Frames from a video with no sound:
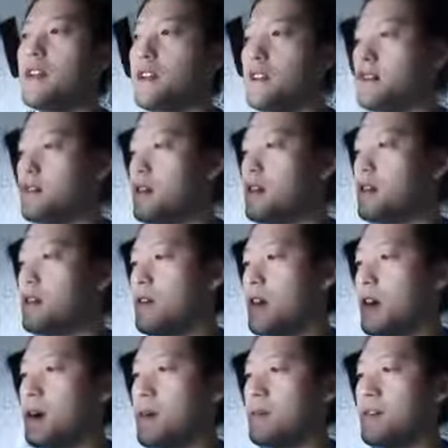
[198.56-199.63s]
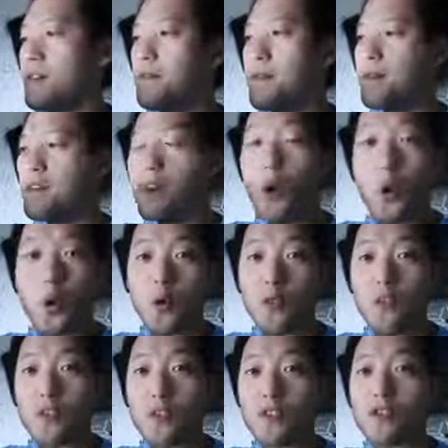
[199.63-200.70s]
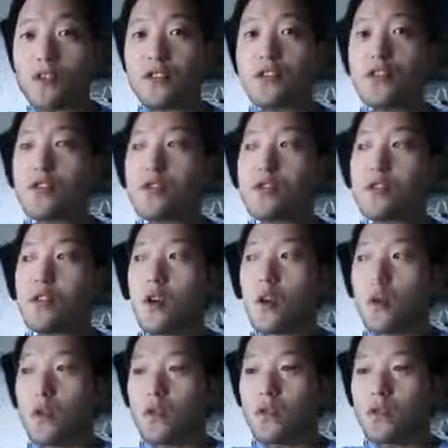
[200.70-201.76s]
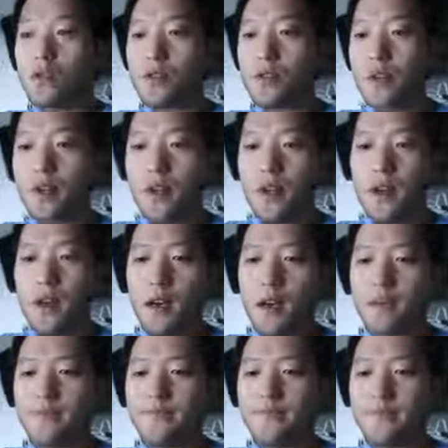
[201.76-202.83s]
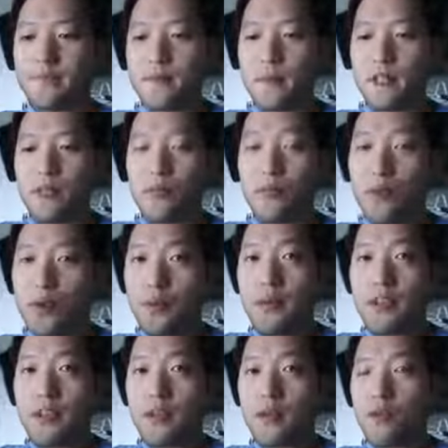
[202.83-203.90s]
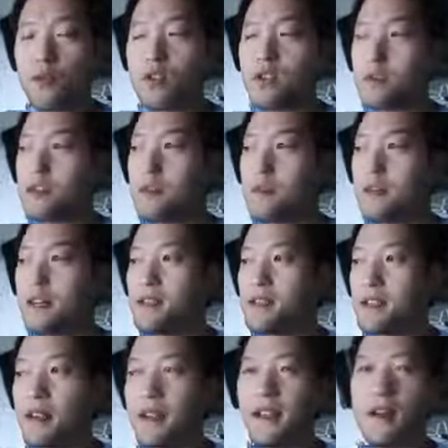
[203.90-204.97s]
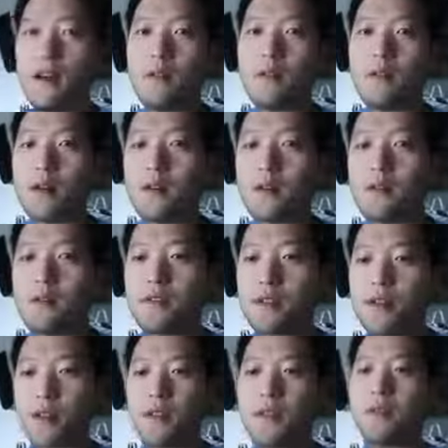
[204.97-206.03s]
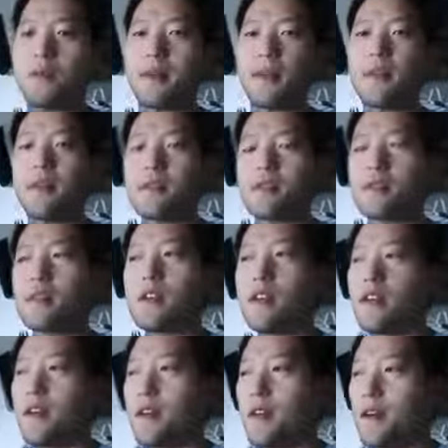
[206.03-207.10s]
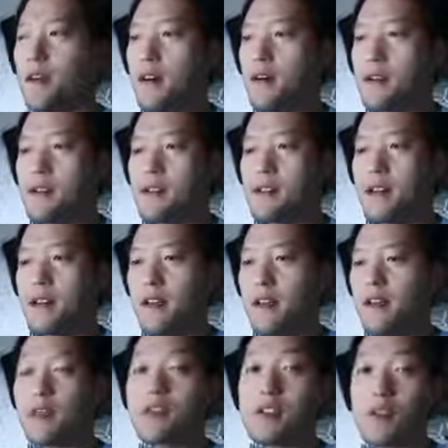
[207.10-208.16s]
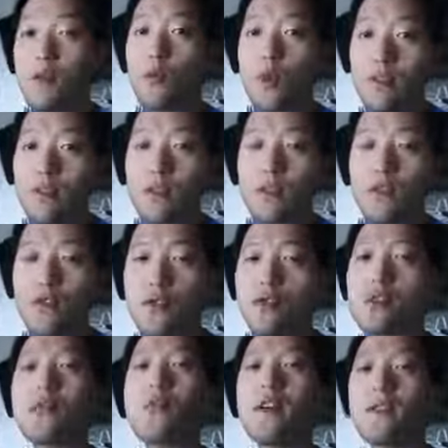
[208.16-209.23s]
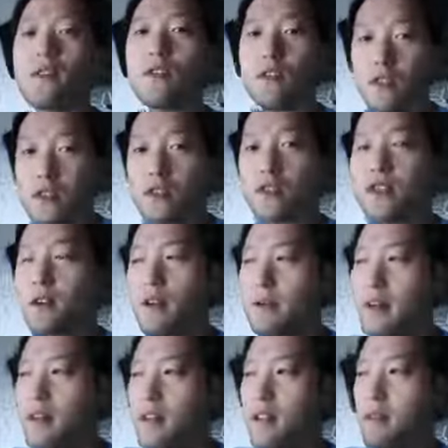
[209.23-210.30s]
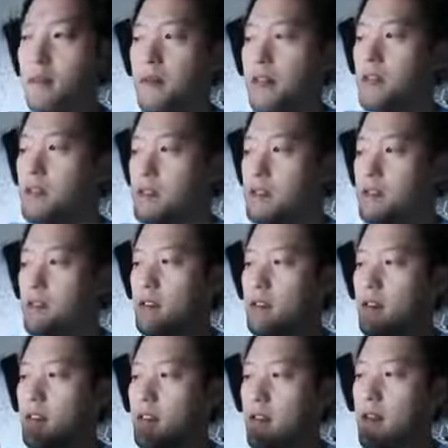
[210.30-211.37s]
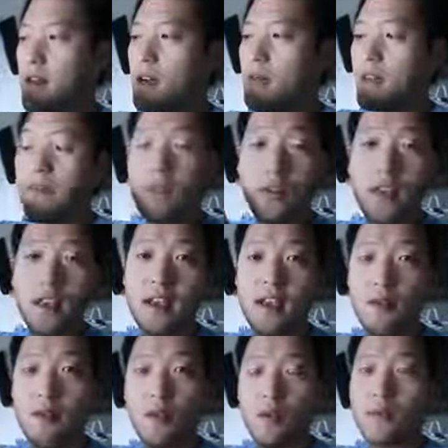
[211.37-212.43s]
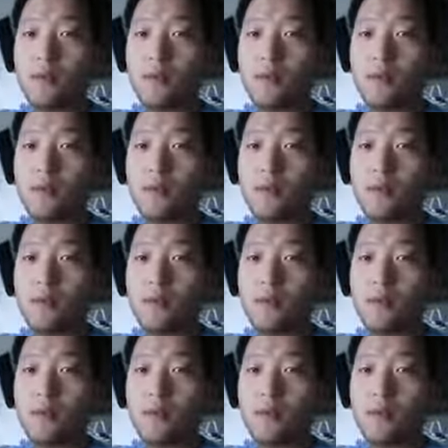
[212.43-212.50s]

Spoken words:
So if you're on the older version, use the older root method, which is on my site. I'll post all the methods on my site. Use the revolutionary method, because if you're on HBoot